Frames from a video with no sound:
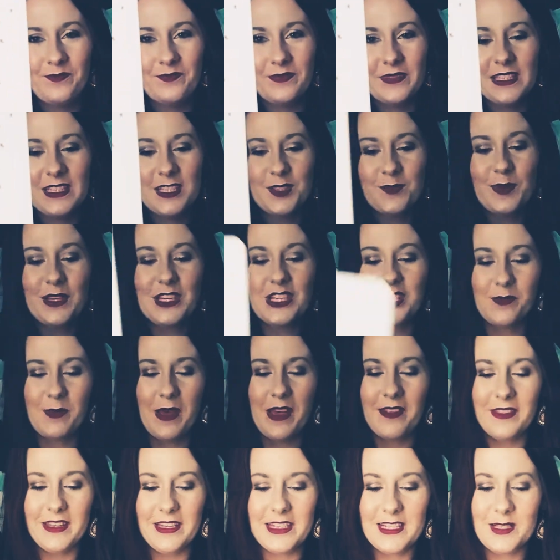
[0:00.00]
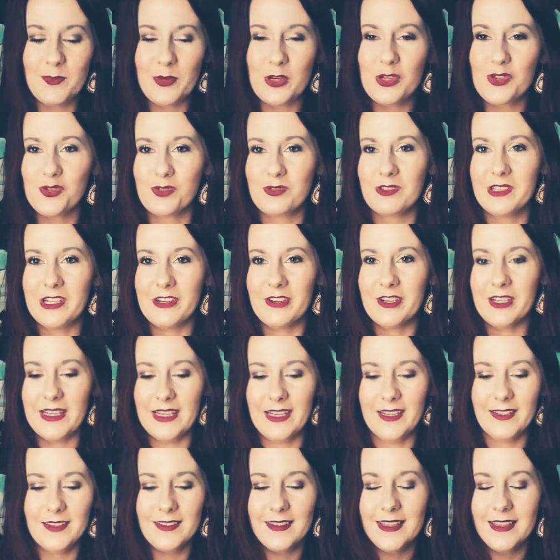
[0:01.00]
This speaks about that spiritual clarity,